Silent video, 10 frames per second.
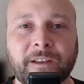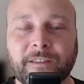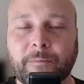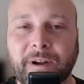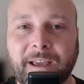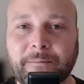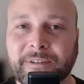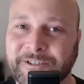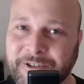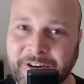that my name
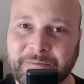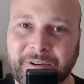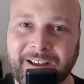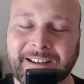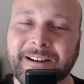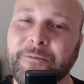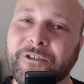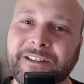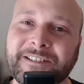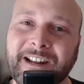is Josh Barnett, and I'm a
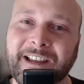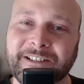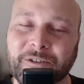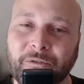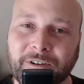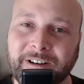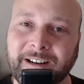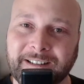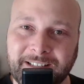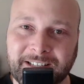real estate agent over
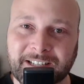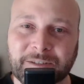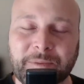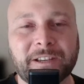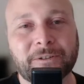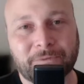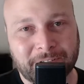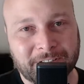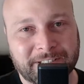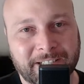at eXp
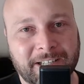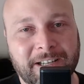Realty.